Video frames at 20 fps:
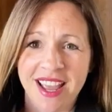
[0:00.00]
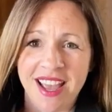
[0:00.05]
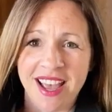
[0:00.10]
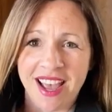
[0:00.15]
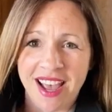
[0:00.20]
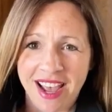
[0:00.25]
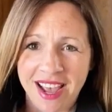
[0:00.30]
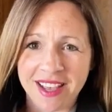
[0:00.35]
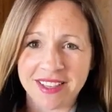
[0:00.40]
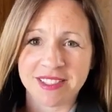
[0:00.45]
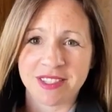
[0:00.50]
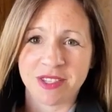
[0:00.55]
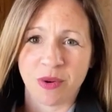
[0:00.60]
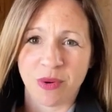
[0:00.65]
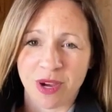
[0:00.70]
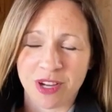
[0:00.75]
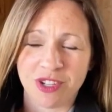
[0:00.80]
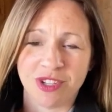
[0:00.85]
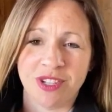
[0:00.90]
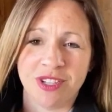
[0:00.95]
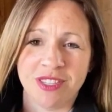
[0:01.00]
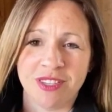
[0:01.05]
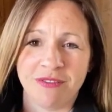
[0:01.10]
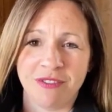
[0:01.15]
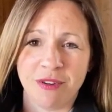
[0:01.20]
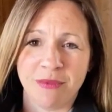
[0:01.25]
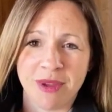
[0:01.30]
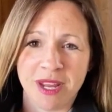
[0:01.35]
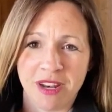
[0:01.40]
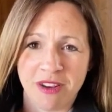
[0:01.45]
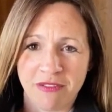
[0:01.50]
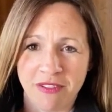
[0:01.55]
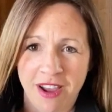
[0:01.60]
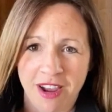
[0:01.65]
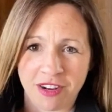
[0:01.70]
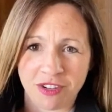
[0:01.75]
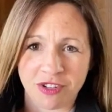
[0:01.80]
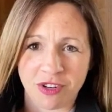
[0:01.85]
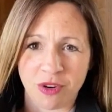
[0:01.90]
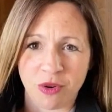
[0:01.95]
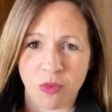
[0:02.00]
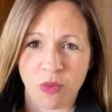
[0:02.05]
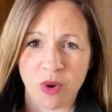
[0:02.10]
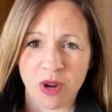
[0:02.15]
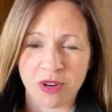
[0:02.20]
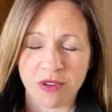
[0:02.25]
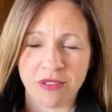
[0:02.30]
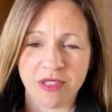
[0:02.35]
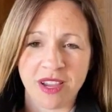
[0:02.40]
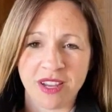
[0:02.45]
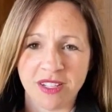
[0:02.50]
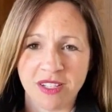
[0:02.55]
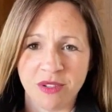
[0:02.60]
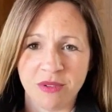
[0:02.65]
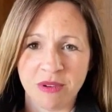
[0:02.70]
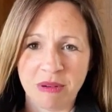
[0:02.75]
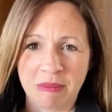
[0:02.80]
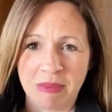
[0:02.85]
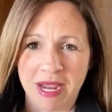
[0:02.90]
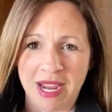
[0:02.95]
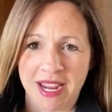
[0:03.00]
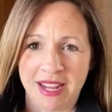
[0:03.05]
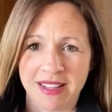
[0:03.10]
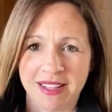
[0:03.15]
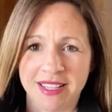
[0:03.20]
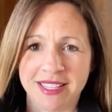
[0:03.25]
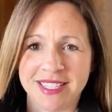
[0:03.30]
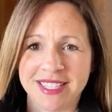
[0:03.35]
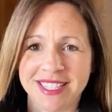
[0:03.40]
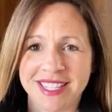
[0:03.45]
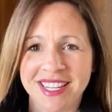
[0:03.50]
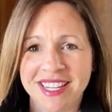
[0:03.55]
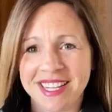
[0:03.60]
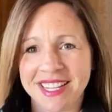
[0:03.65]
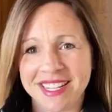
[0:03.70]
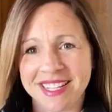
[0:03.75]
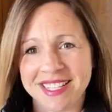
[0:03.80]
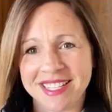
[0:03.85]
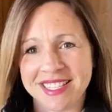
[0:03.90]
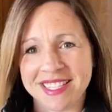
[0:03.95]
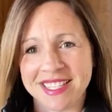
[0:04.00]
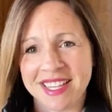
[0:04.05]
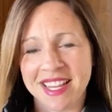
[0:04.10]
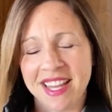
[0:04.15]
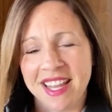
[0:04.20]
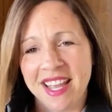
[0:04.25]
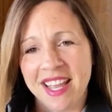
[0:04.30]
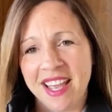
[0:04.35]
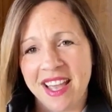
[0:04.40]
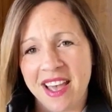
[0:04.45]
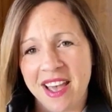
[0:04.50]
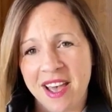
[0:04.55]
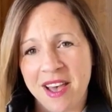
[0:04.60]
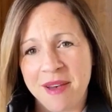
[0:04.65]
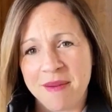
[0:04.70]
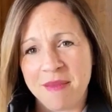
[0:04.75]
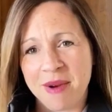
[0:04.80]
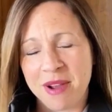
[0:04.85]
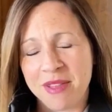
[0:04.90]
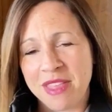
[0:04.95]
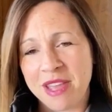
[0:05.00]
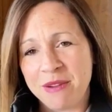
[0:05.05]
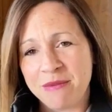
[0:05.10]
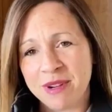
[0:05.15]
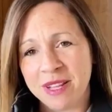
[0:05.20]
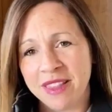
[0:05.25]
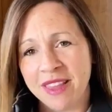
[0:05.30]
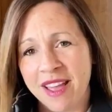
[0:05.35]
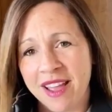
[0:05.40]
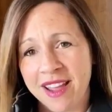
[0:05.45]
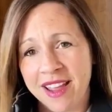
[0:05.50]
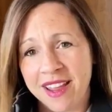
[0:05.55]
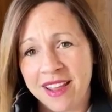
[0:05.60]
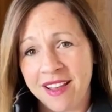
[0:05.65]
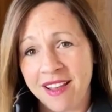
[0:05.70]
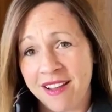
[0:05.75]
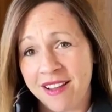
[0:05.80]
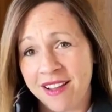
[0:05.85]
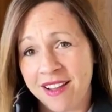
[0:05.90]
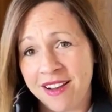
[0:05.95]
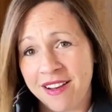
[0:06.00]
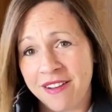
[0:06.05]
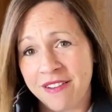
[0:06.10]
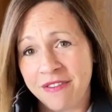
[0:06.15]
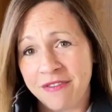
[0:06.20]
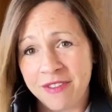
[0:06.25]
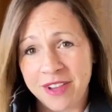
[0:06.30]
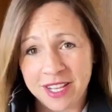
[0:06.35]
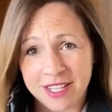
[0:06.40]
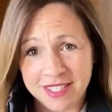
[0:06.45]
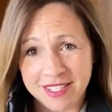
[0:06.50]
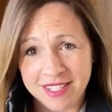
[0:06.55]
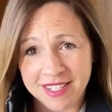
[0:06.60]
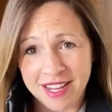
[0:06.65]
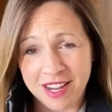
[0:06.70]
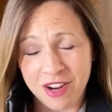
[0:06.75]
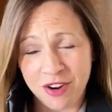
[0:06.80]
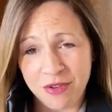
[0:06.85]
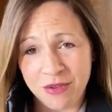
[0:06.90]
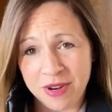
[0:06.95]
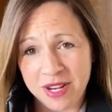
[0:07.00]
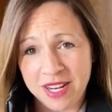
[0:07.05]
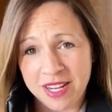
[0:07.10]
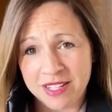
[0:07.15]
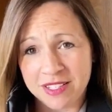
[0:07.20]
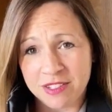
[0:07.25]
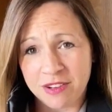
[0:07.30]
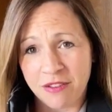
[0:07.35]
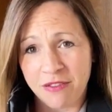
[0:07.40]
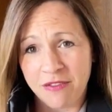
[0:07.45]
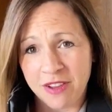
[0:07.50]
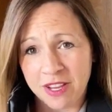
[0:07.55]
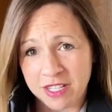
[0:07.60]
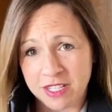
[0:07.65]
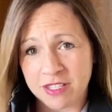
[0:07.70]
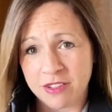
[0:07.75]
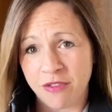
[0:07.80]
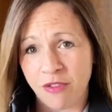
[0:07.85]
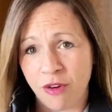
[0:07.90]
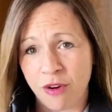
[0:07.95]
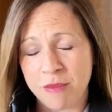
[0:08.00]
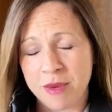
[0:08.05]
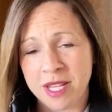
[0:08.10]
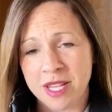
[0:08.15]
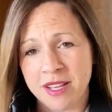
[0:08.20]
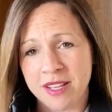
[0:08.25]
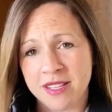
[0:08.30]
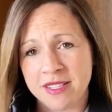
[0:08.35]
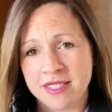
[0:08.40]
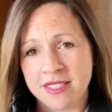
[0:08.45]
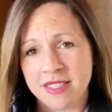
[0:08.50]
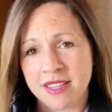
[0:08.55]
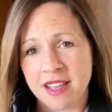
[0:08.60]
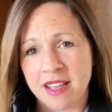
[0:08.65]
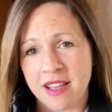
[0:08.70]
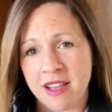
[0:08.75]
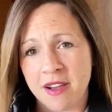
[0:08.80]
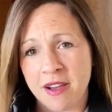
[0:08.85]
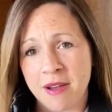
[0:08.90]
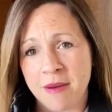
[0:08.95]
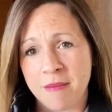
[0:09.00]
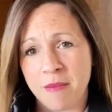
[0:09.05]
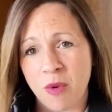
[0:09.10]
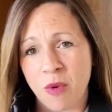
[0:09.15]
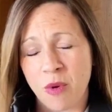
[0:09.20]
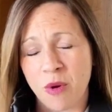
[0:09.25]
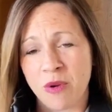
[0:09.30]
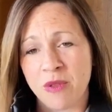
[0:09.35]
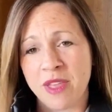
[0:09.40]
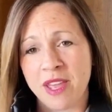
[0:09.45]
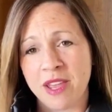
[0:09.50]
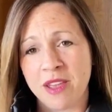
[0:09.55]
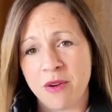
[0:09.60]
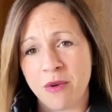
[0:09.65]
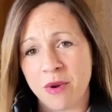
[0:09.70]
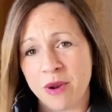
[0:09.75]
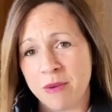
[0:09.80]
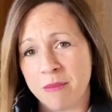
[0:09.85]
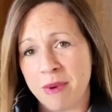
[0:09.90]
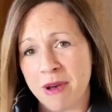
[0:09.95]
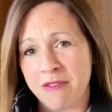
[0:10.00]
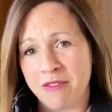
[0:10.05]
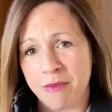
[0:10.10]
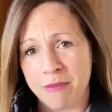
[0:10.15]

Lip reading: ask questions of your manufacturer. What are they doing behind the scenes? Are they relying on fixed ingredients or fixed formulas? Or are they going above and